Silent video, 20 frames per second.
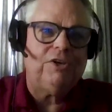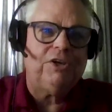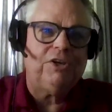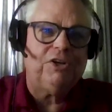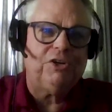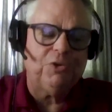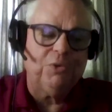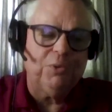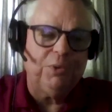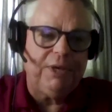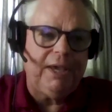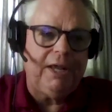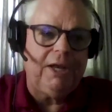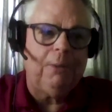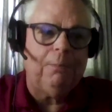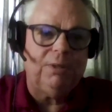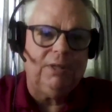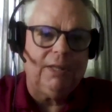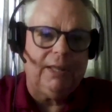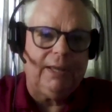you can create
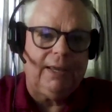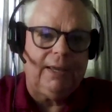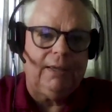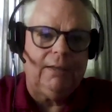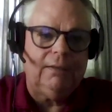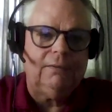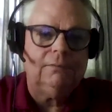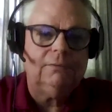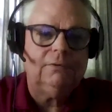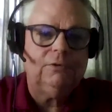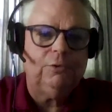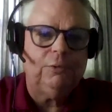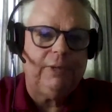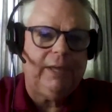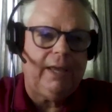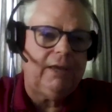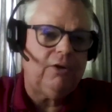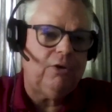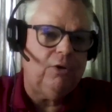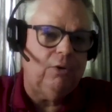a plan,
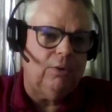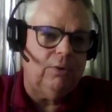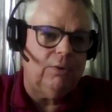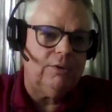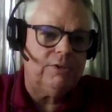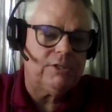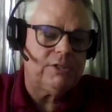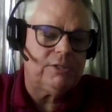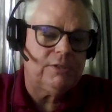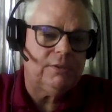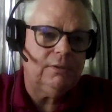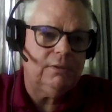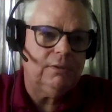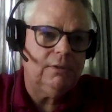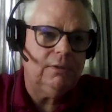create goals,